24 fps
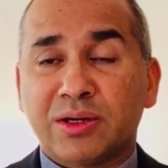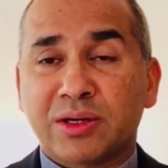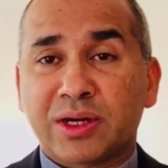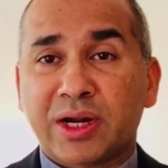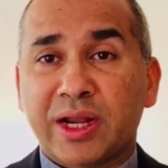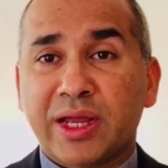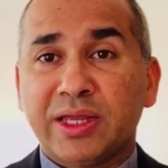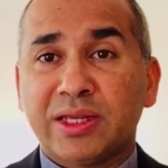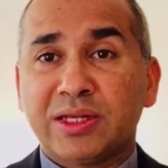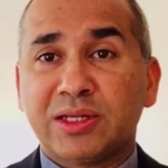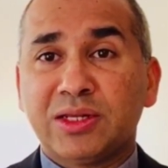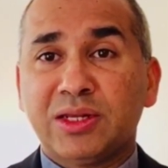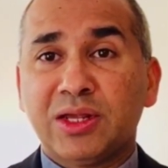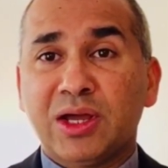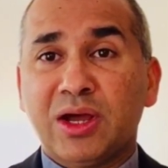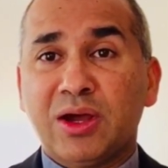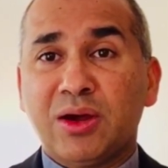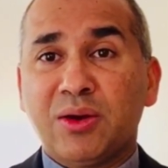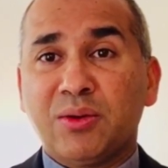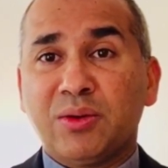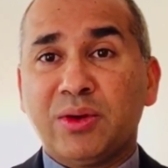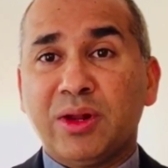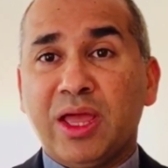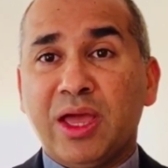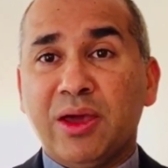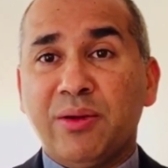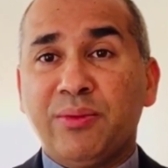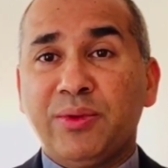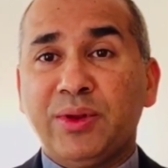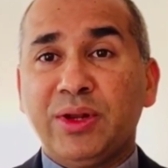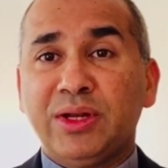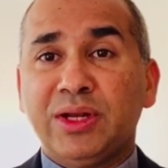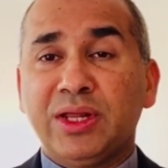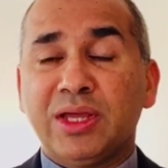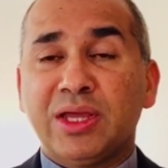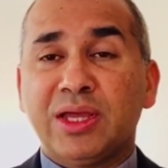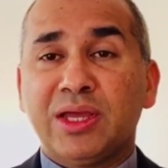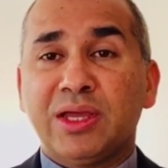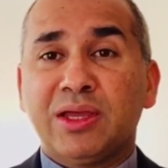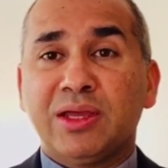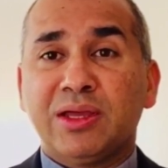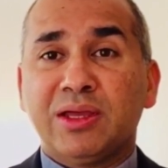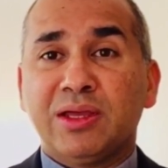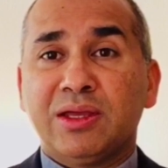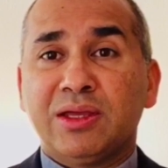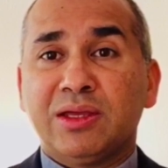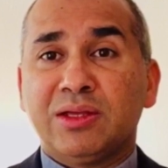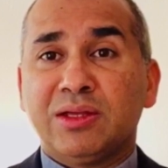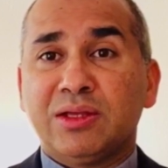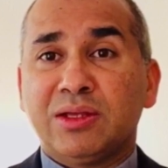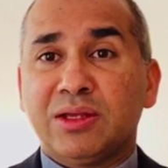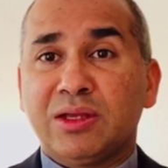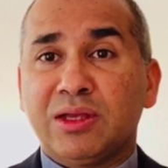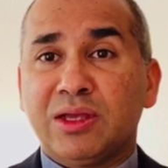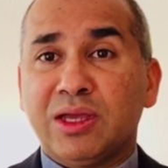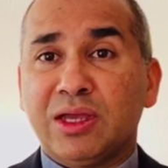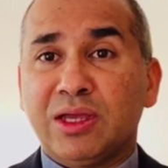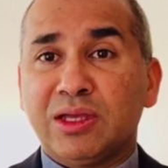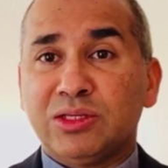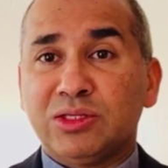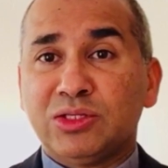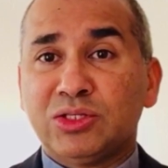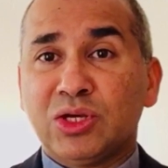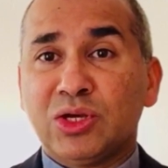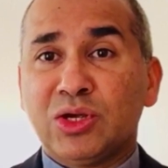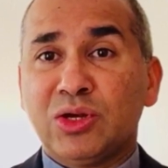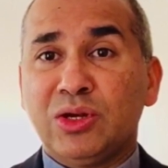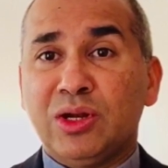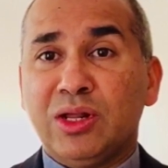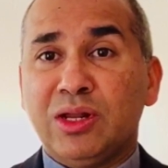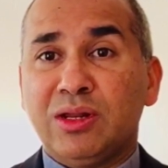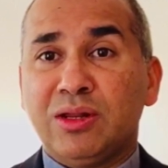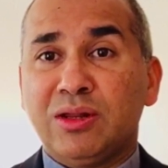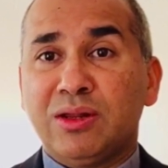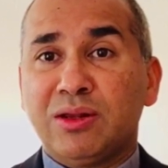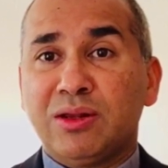write down every day a journal